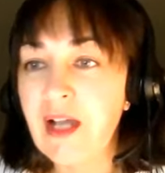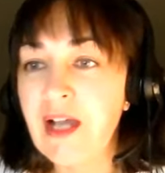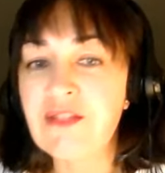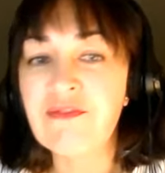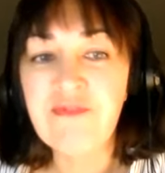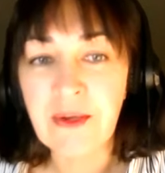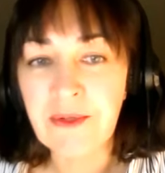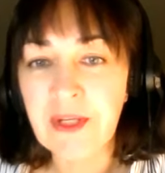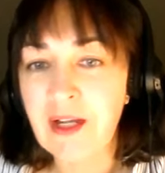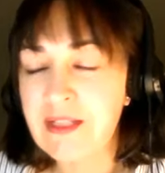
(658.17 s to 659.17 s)
has
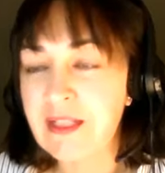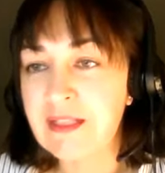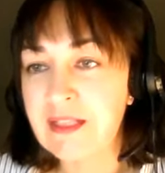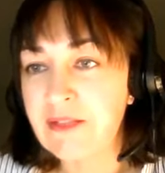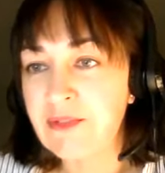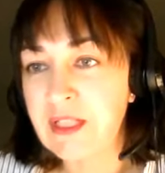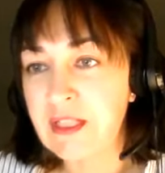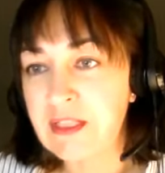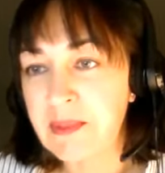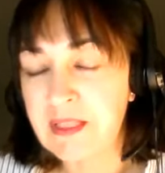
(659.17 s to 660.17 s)
very high
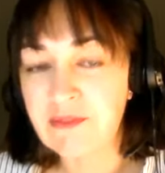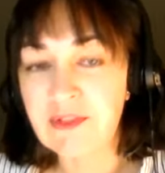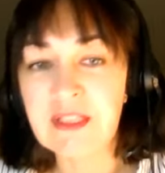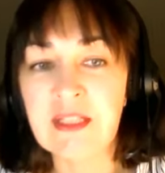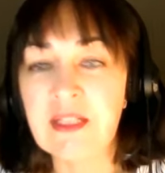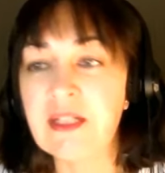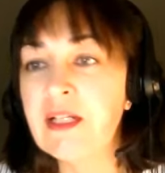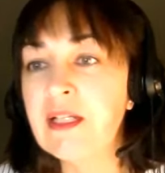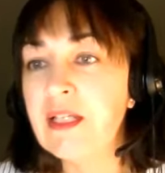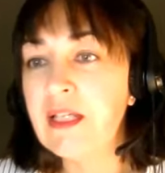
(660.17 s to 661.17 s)
sensitivity and specificity.
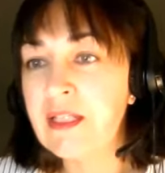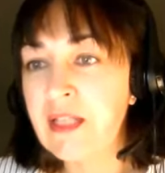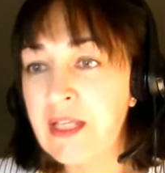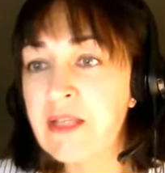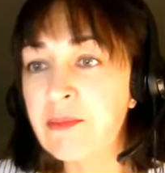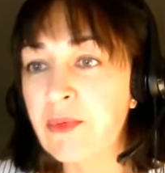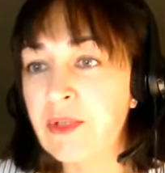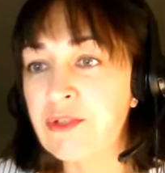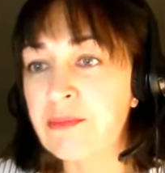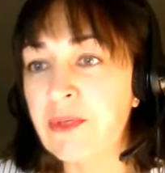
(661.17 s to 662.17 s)
It is
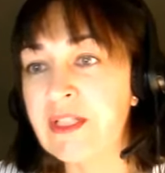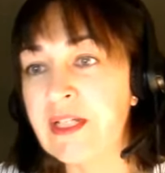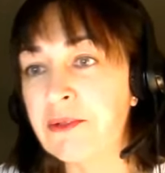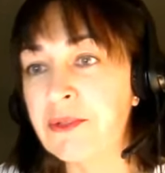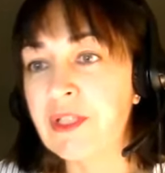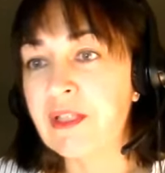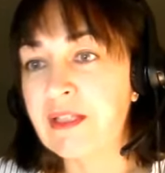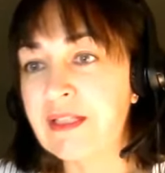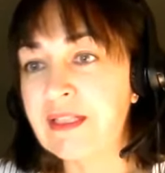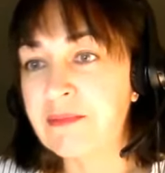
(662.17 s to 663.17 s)
important to point out
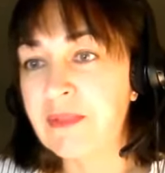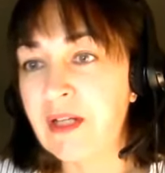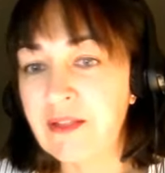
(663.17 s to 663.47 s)
that some